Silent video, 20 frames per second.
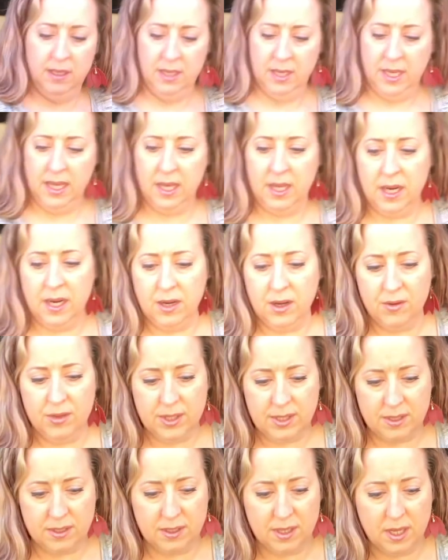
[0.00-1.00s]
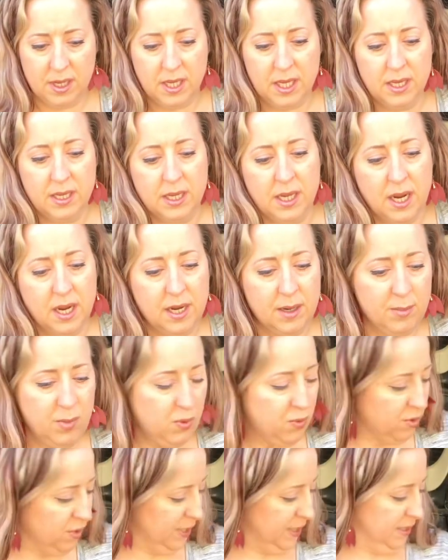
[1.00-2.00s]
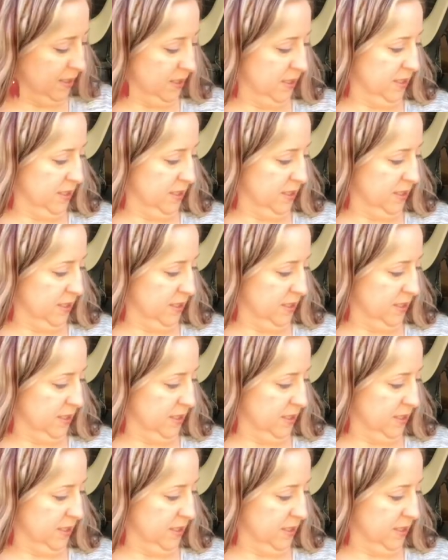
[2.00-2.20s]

And I know this is going to get kind of boring.